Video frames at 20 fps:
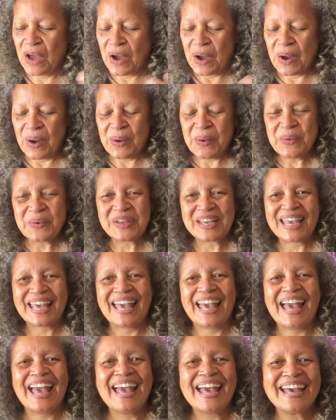
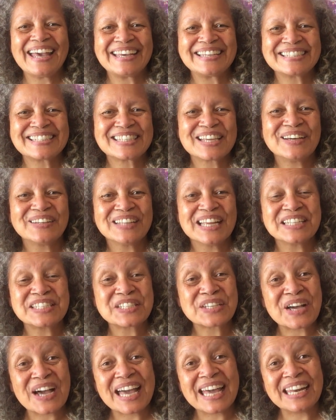Okay, so let's
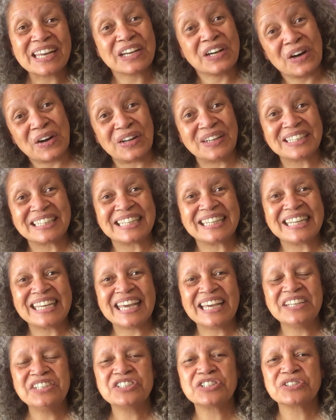go ahead and call in the
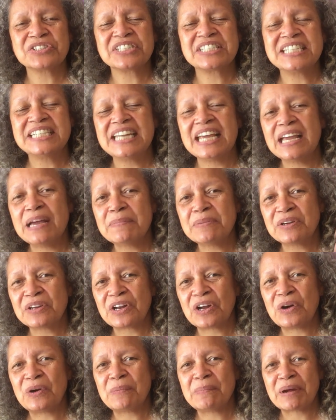angels. Today I'm going to
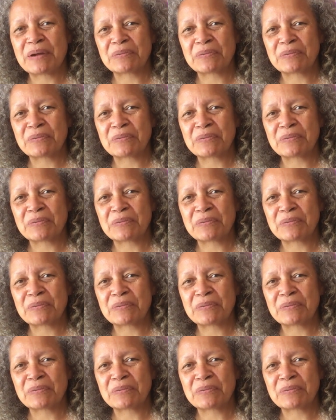hold my